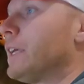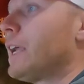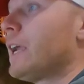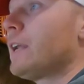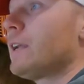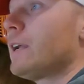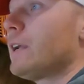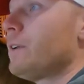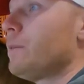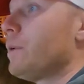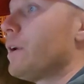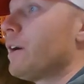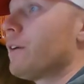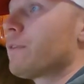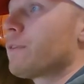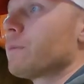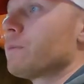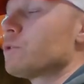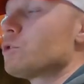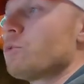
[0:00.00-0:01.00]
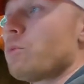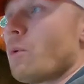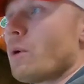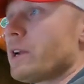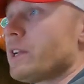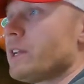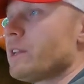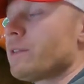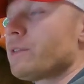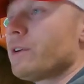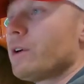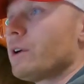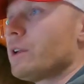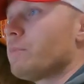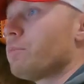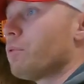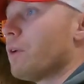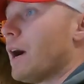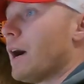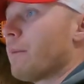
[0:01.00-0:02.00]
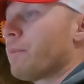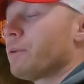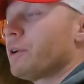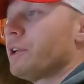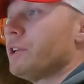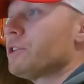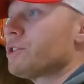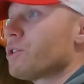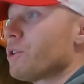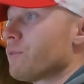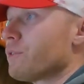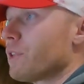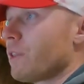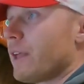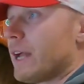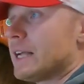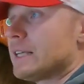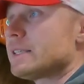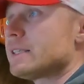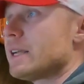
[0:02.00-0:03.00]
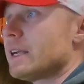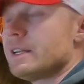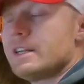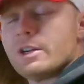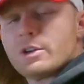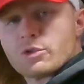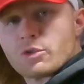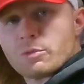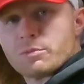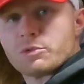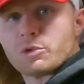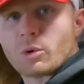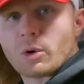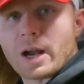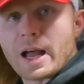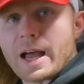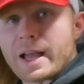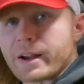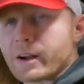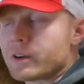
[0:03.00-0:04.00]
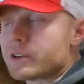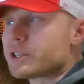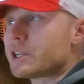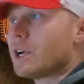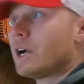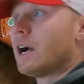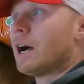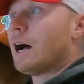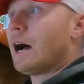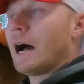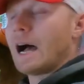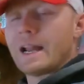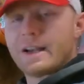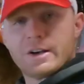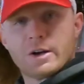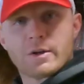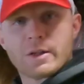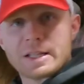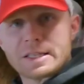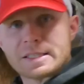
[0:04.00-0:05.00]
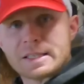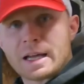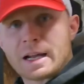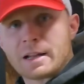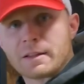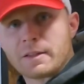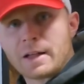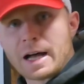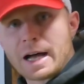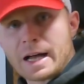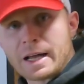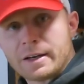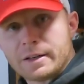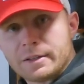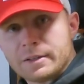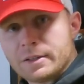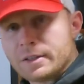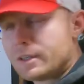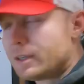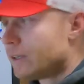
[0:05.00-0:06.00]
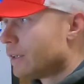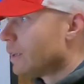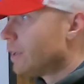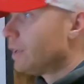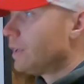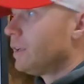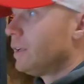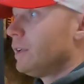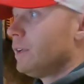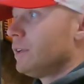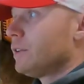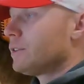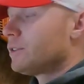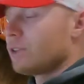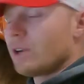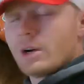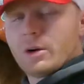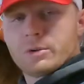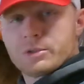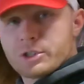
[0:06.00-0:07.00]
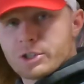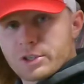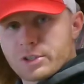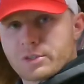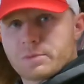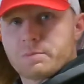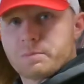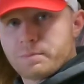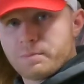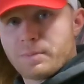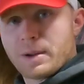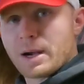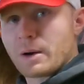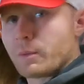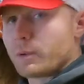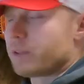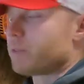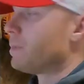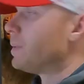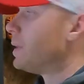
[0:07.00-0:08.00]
gained anywhere from 20 to 30 properties over the last 10 years from door hangers. I know that's not a lot, so just bear with